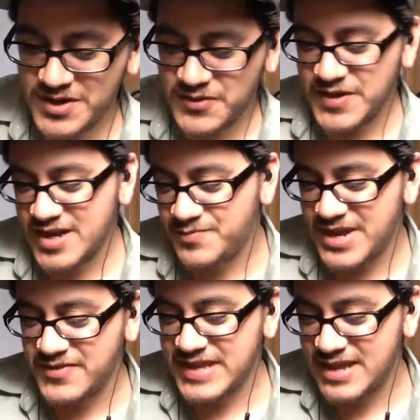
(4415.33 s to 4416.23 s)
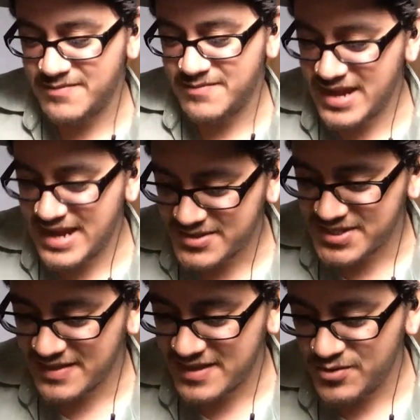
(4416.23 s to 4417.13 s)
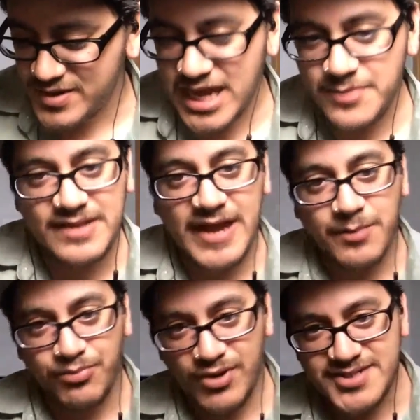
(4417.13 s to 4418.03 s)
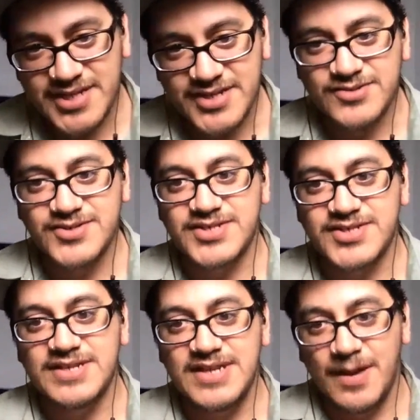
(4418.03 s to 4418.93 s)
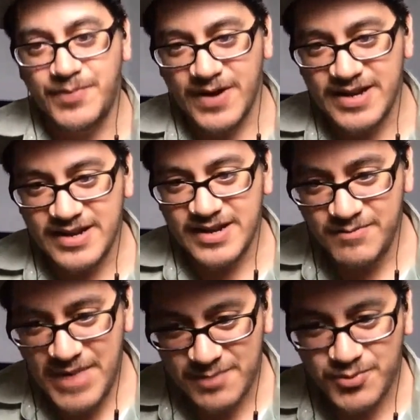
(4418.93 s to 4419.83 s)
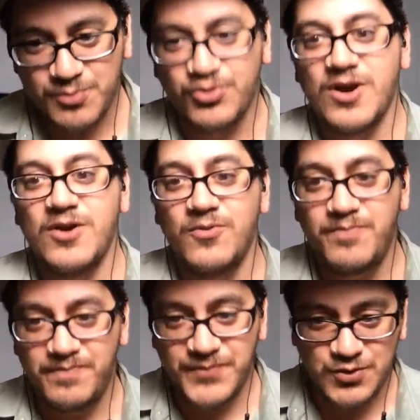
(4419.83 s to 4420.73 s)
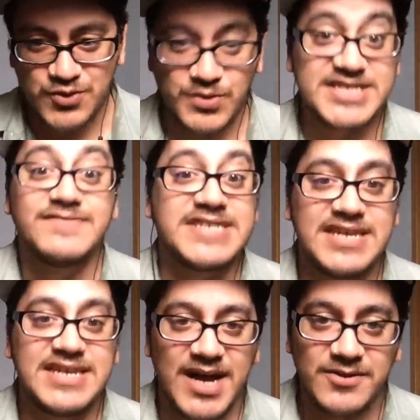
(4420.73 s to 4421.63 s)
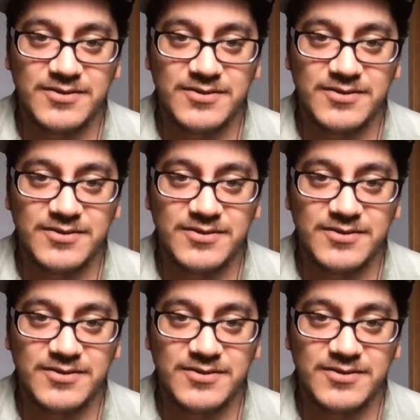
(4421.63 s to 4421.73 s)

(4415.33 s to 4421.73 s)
think about them announcing the new KB Lake processors and the upgraded MacBook Pro to 2017 model?